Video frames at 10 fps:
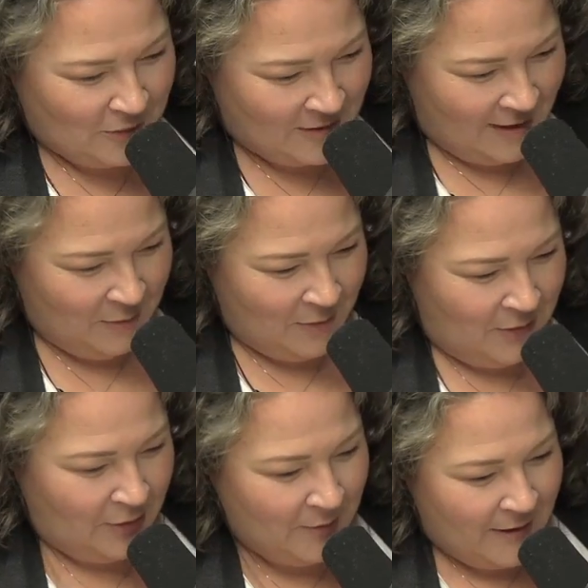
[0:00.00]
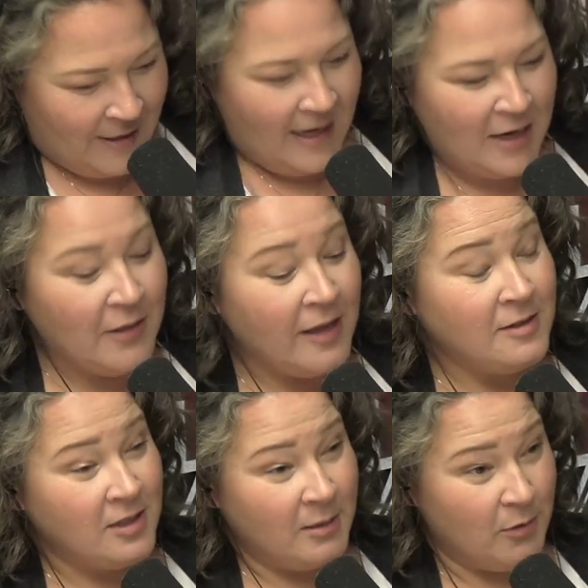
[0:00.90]
Right. Today we're going to learn about
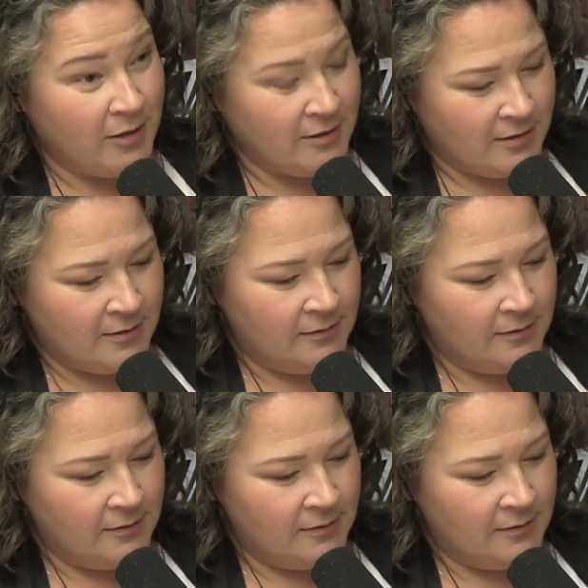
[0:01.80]
airline chicken breast.